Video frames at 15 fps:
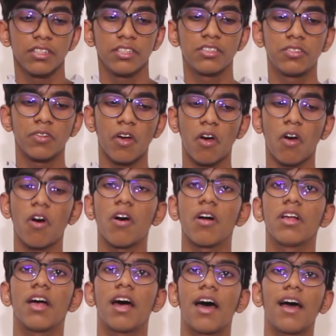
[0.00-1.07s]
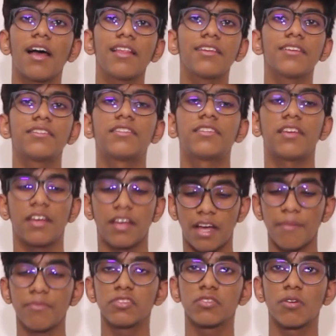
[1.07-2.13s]
So I'm
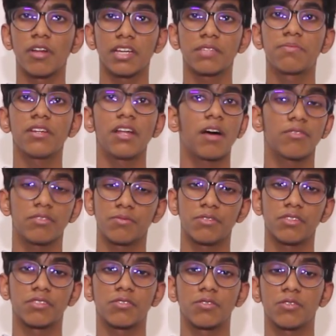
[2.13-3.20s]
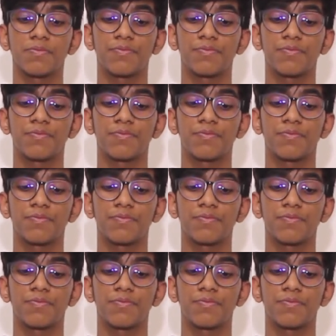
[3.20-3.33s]
just going to explain how this works.